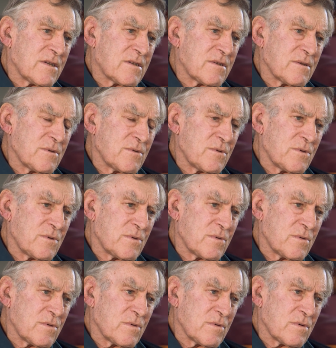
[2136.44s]

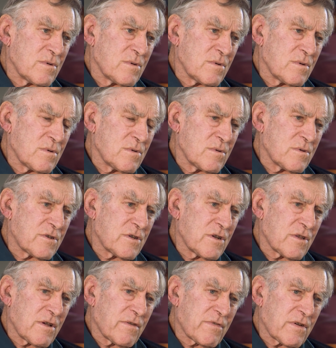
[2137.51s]
to uh,
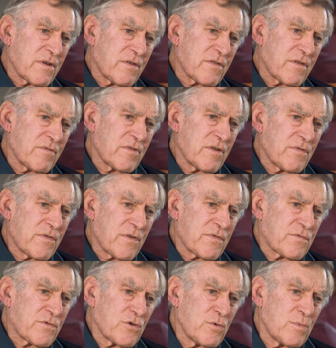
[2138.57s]
South African
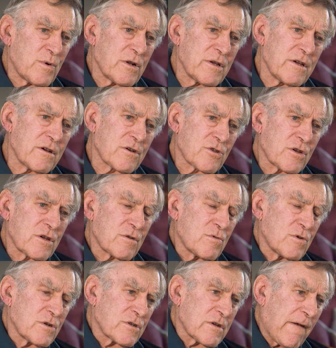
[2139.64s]
seventy-fifth Jubilee, I think it
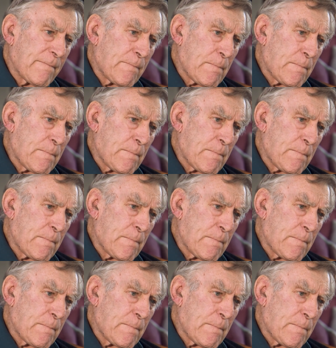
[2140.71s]
was.